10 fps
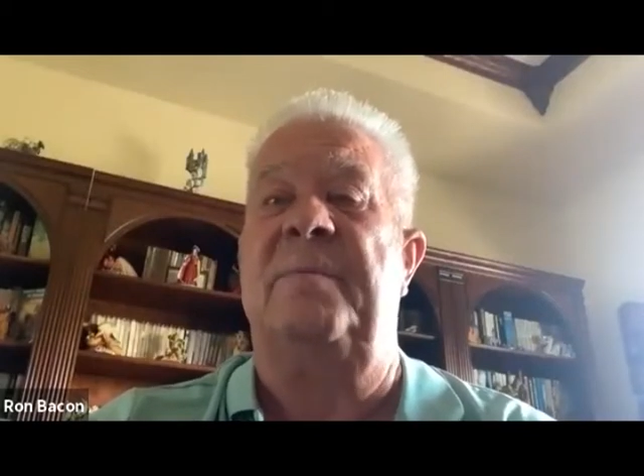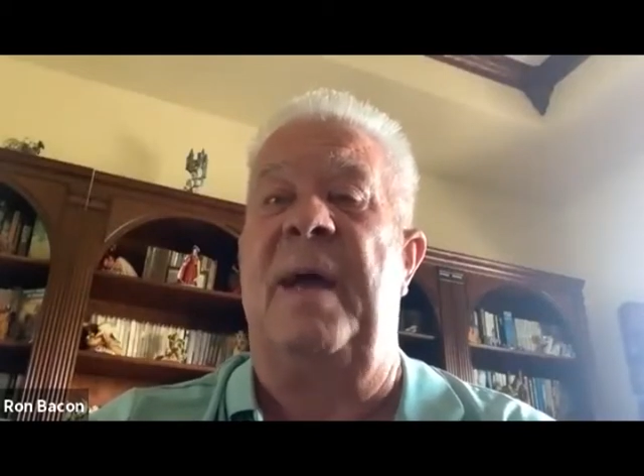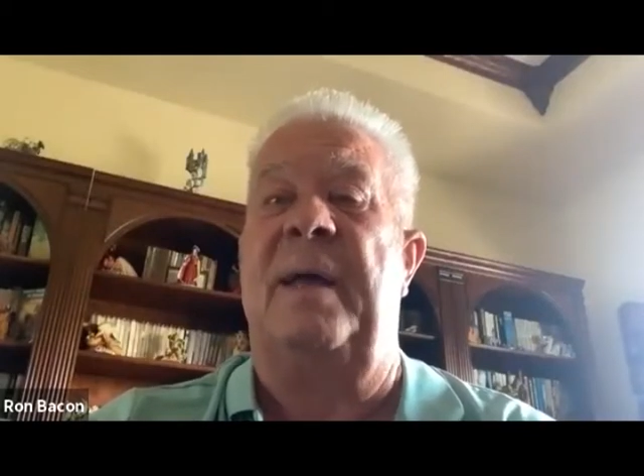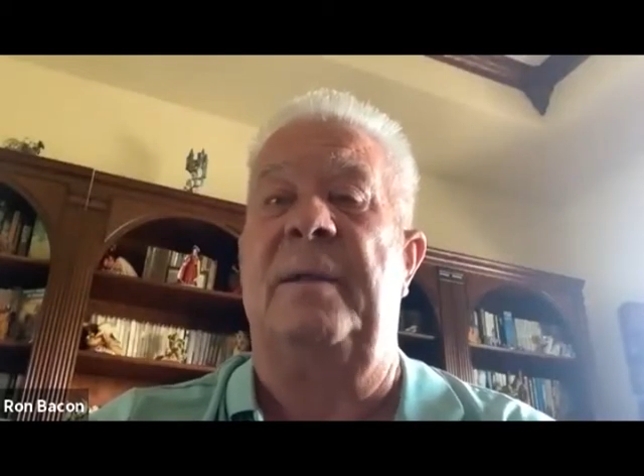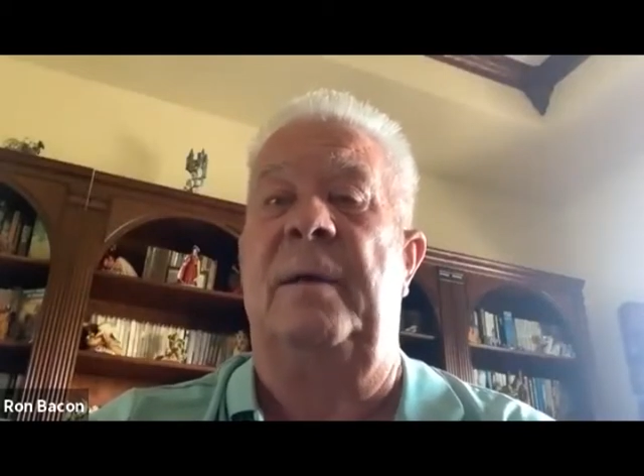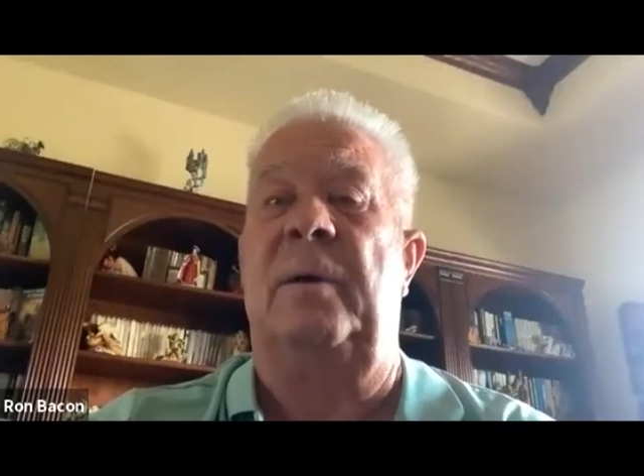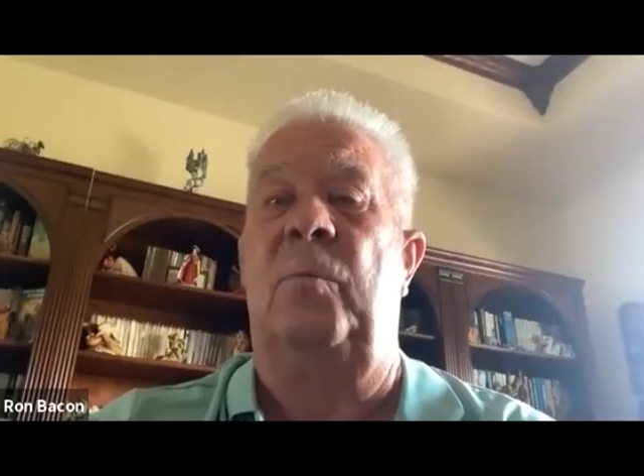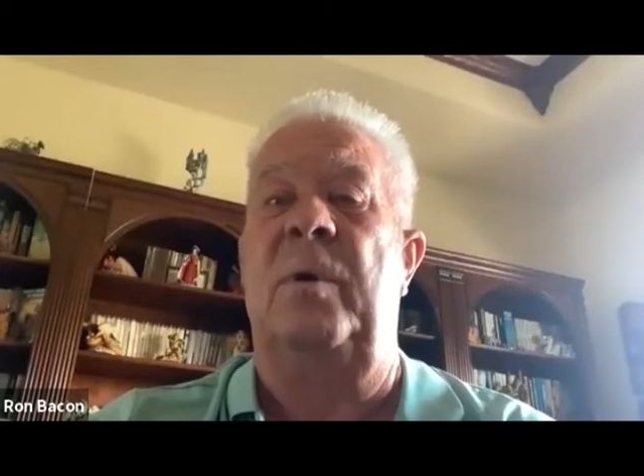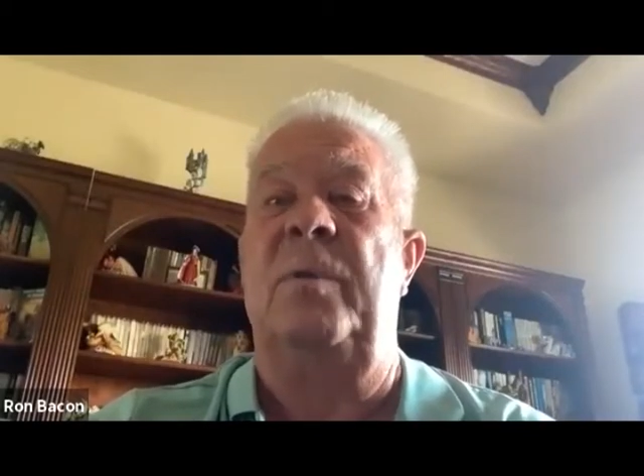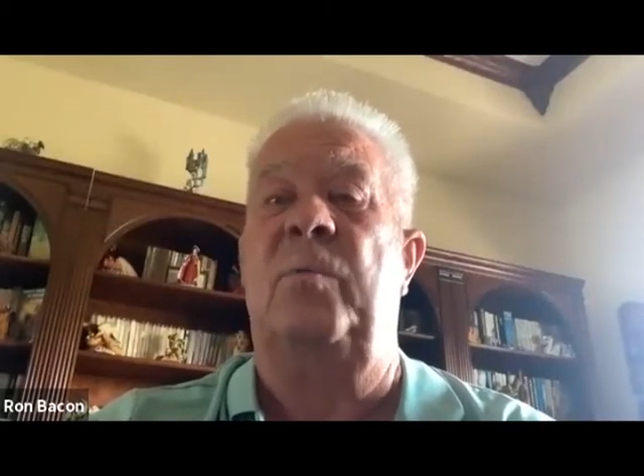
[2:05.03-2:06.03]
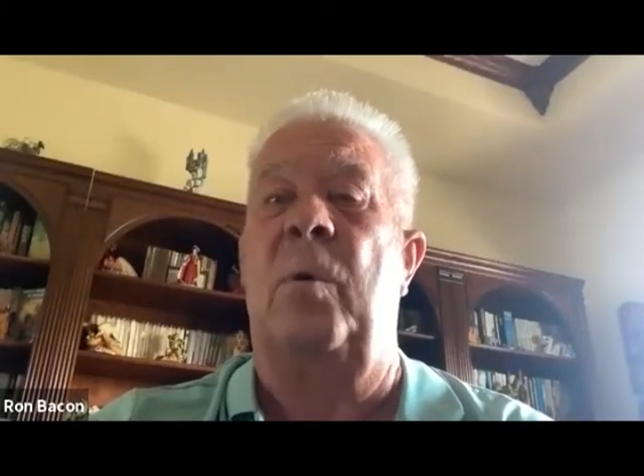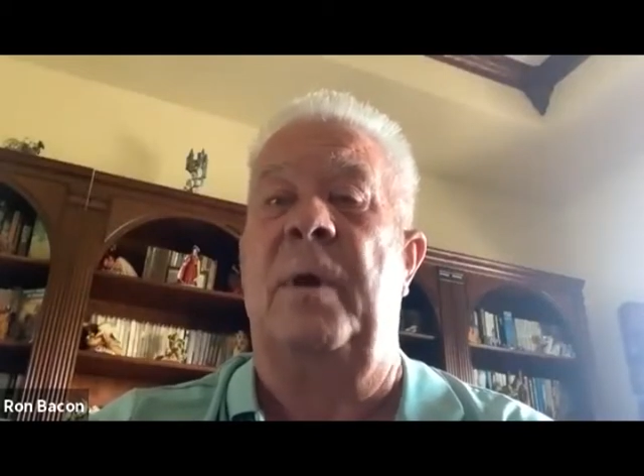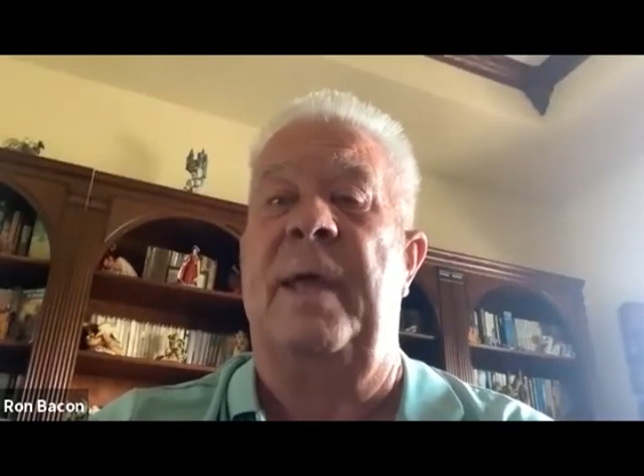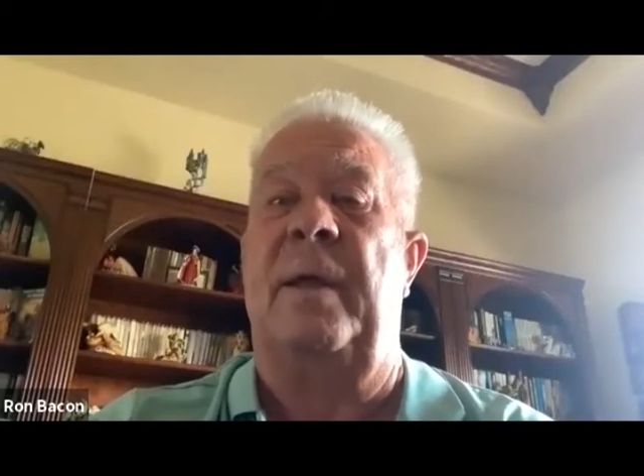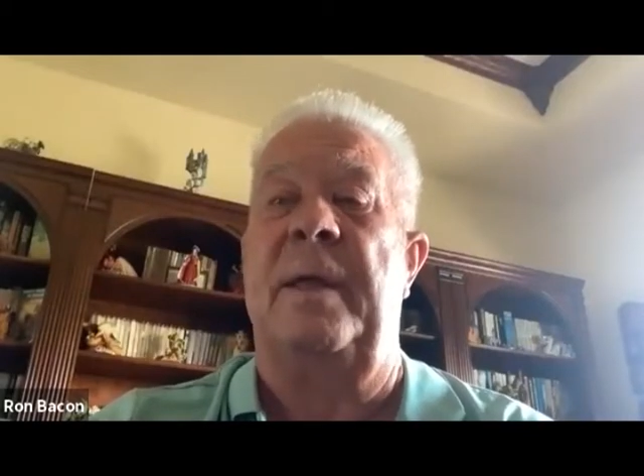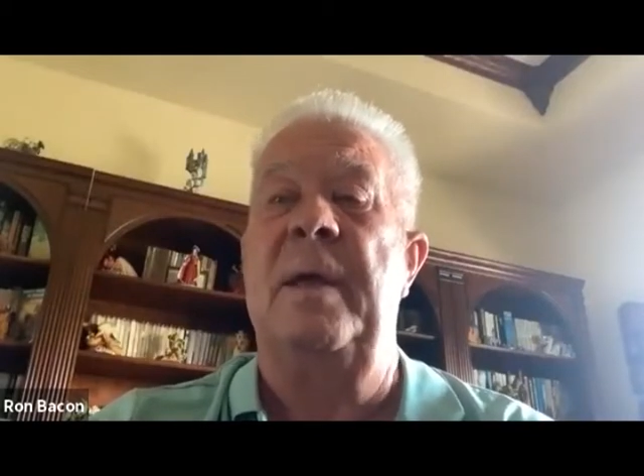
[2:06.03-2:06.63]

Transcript: of that with Warrick County.